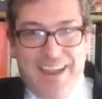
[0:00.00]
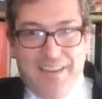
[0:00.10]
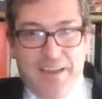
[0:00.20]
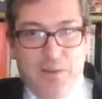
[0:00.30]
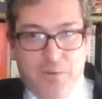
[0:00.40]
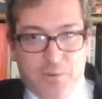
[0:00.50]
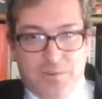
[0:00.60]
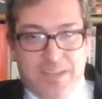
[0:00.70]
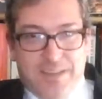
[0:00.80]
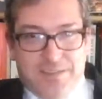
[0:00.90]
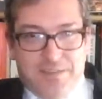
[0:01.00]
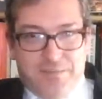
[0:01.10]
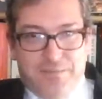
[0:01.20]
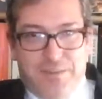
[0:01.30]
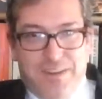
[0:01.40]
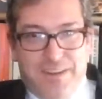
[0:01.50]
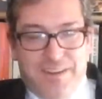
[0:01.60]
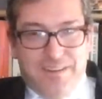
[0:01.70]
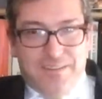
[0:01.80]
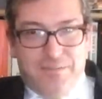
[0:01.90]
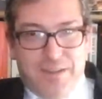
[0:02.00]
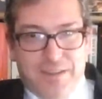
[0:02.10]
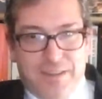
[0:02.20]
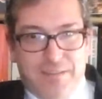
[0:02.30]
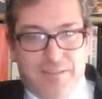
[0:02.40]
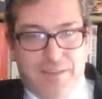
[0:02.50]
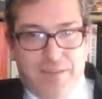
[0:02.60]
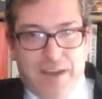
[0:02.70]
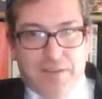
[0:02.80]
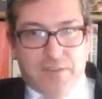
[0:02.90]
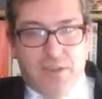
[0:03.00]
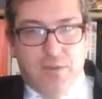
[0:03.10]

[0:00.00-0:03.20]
and they lose all sense of uh, defending their, their values.